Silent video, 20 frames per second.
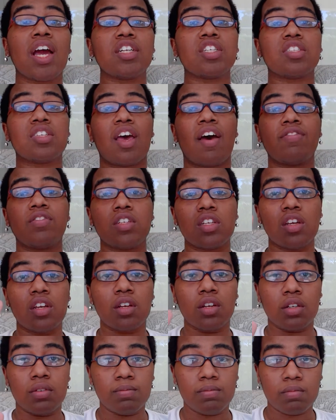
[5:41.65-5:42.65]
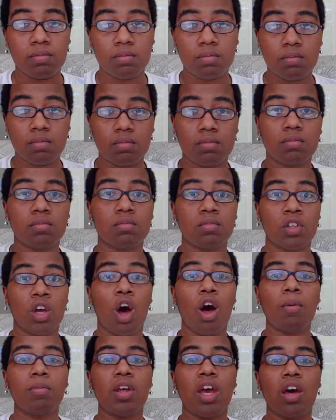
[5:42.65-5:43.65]
I just have to
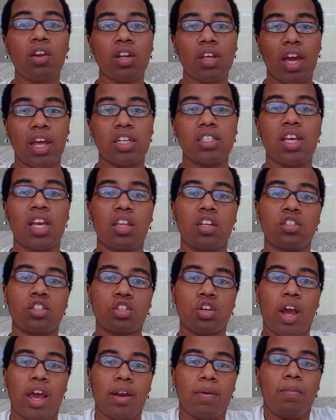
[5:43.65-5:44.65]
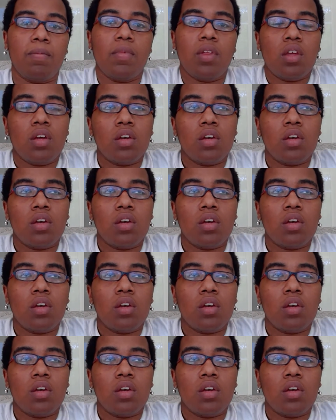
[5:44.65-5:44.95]
calm down and kind of take it in stride.